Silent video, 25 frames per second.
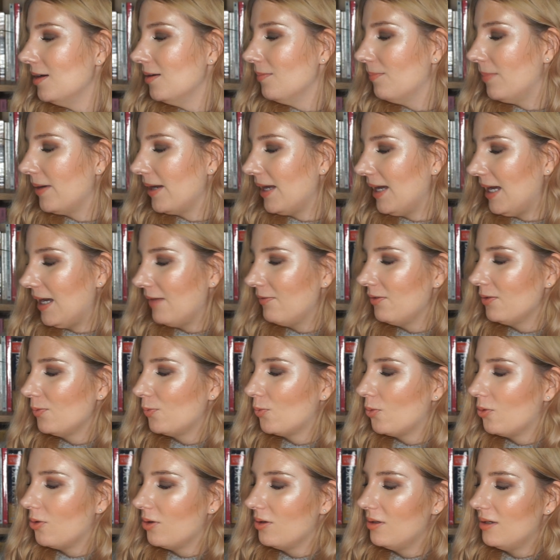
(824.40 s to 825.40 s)
But I haven't
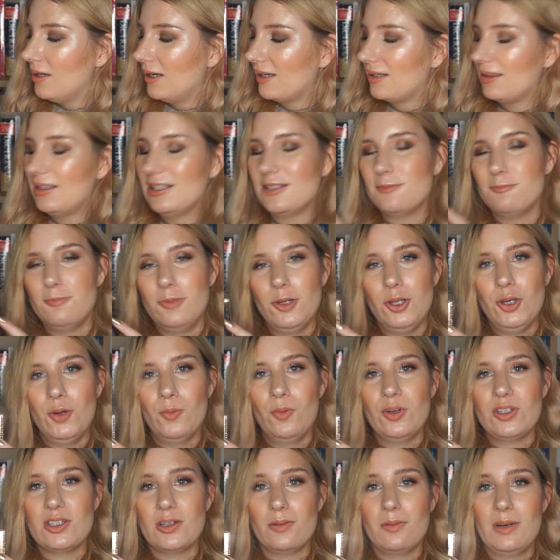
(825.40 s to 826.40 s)
worn like this blue,
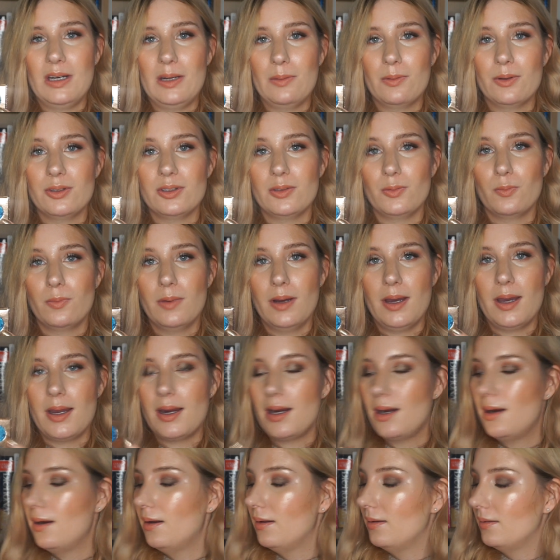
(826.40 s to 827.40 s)
which I really want to
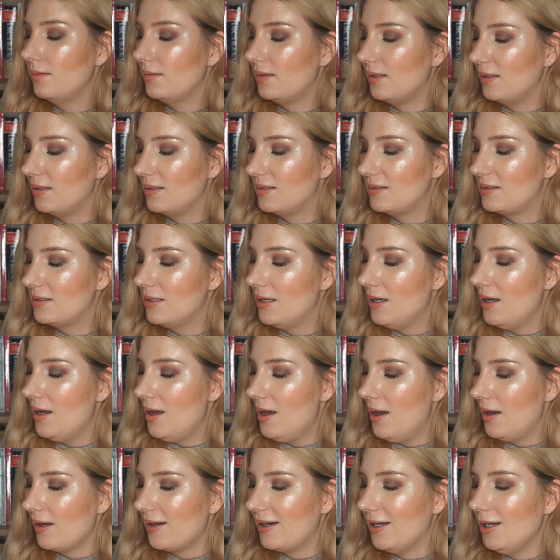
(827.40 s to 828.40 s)
wear, this
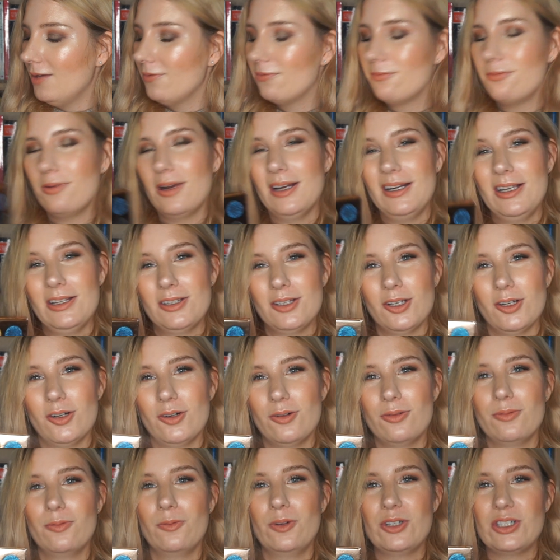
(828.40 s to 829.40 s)
kind of reddy
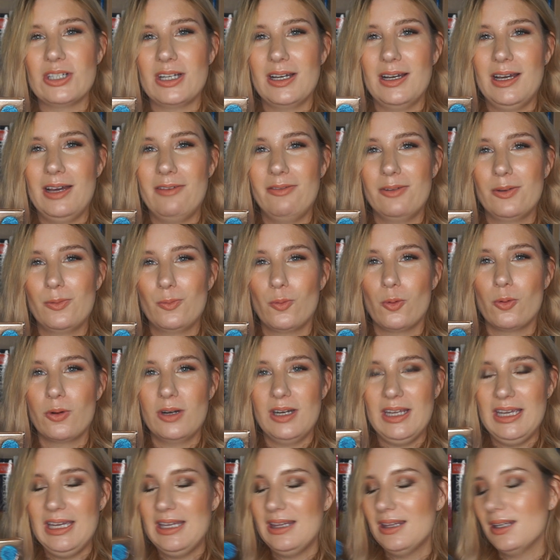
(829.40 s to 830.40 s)
tone, which I haven't worn
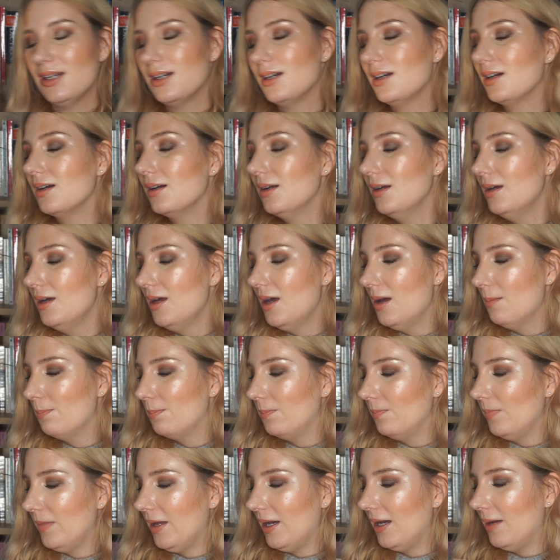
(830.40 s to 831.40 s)
either.
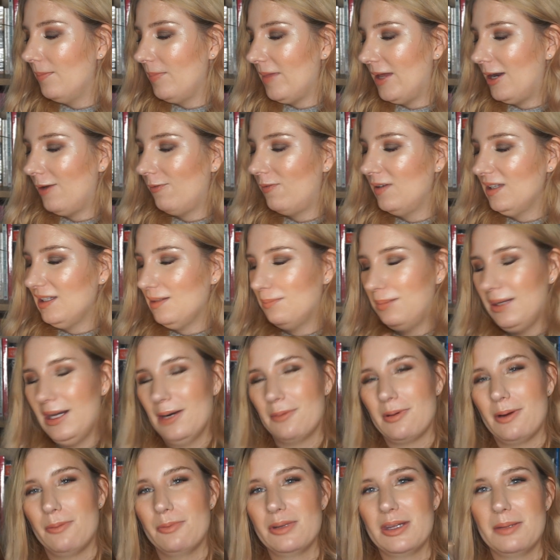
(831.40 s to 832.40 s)
And I think I played
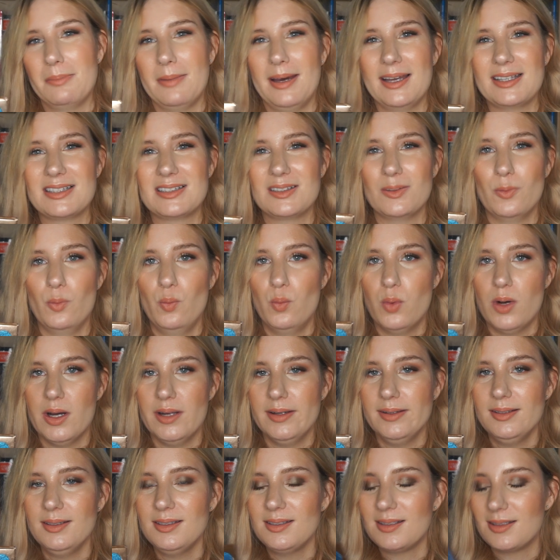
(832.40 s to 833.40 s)
around with the mattes
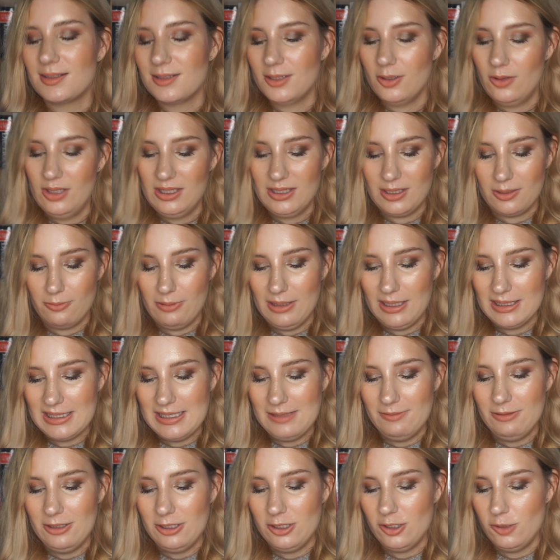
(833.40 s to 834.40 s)
once, so it's a
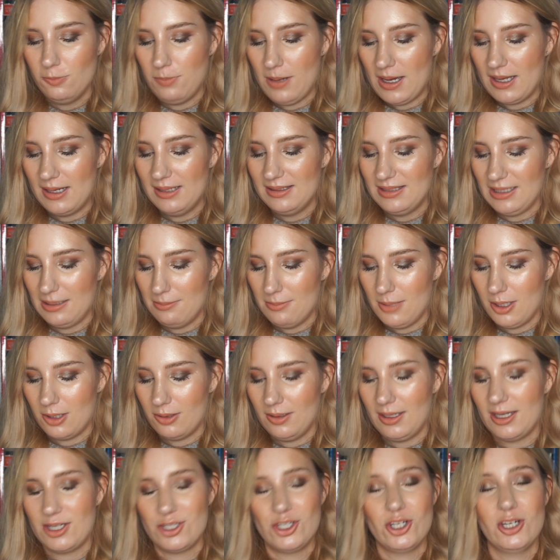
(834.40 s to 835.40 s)
relatively new palette in my
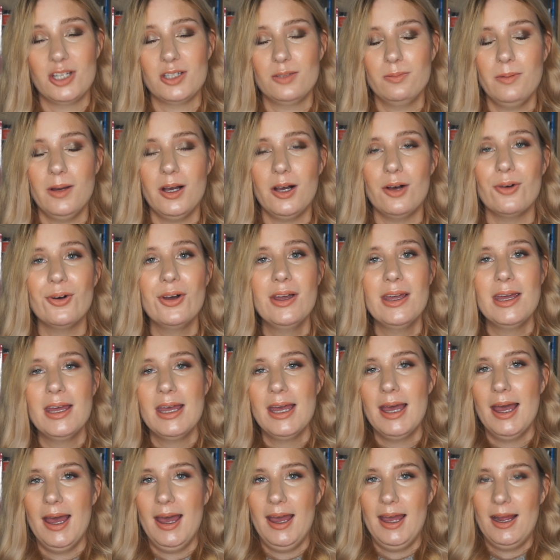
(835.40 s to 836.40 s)
collection as well.
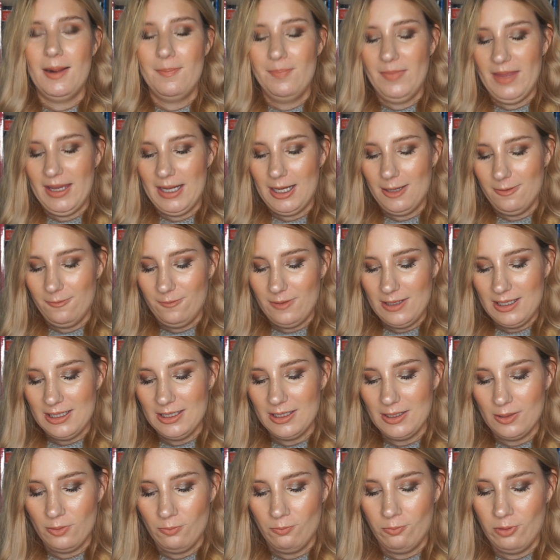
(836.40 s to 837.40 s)
And I
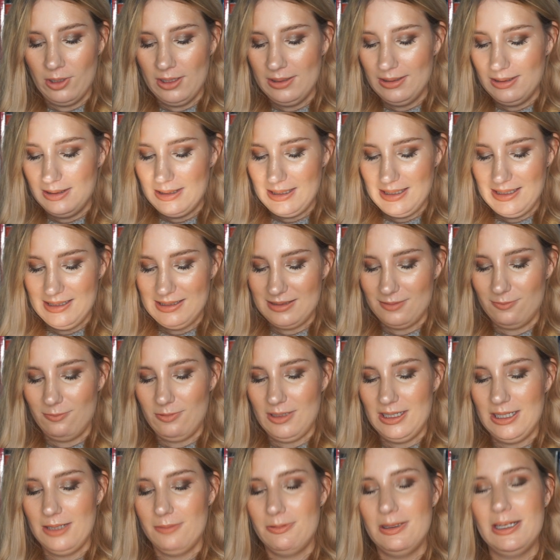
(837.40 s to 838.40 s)
think with these
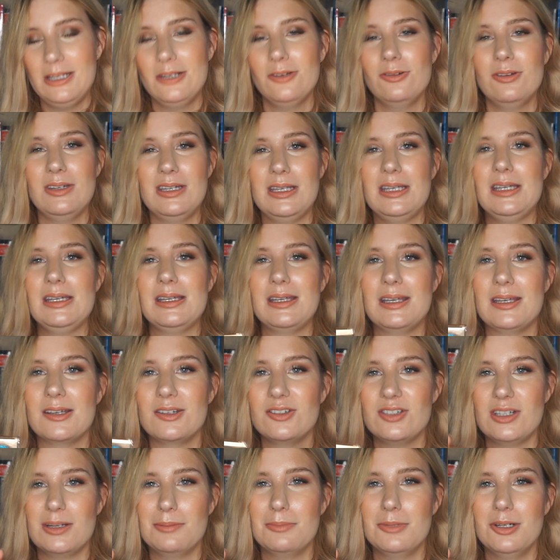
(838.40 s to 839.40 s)
really unique
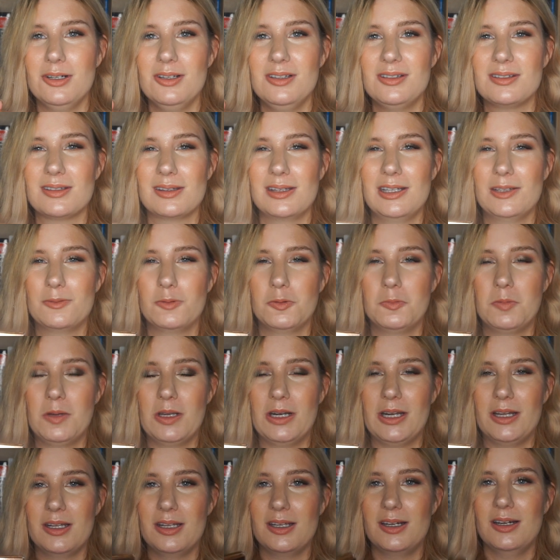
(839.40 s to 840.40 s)
shimmers, this would be
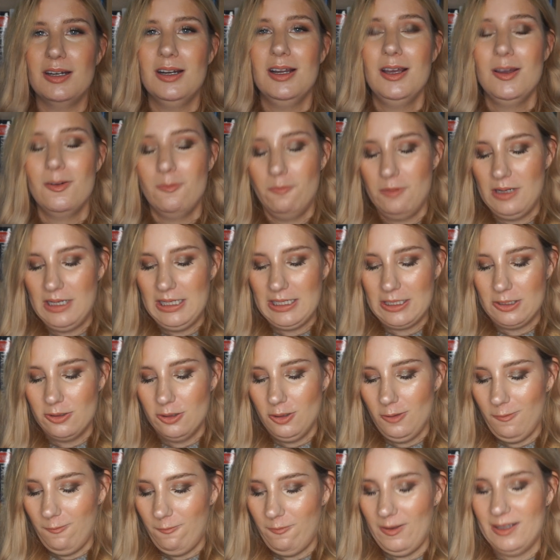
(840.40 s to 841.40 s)
another really
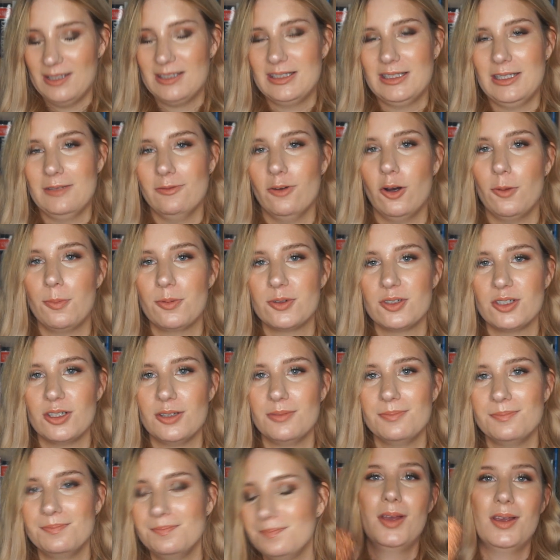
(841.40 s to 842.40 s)
good festive
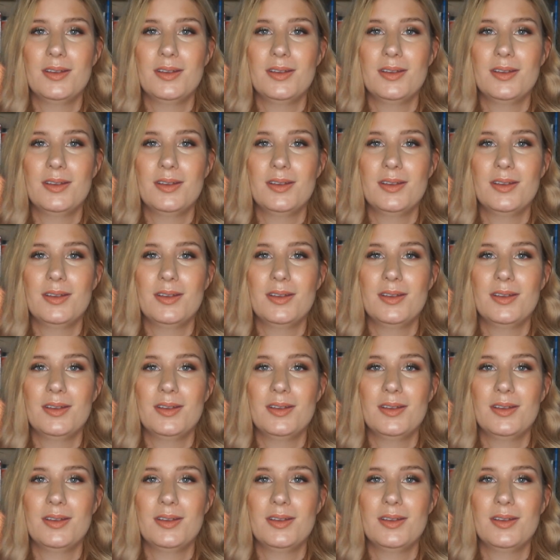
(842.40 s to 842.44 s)
option.